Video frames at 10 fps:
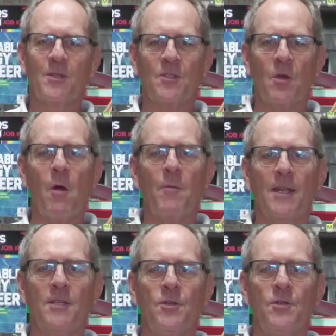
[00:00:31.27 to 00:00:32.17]
So what we're
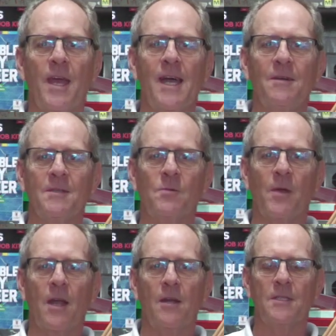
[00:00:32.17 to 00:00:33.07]
going to do now is
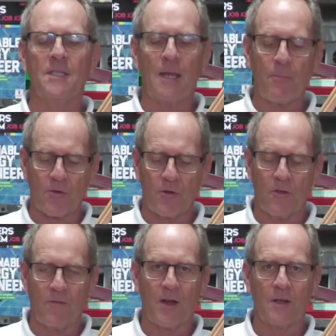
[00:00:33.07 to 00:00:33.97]
we're going to step through
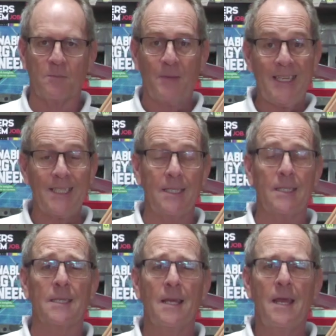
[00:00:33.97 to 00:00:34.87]
the various
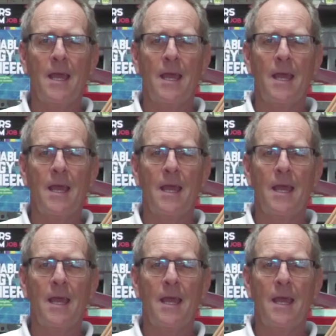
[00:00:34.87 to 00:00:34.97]
pieces,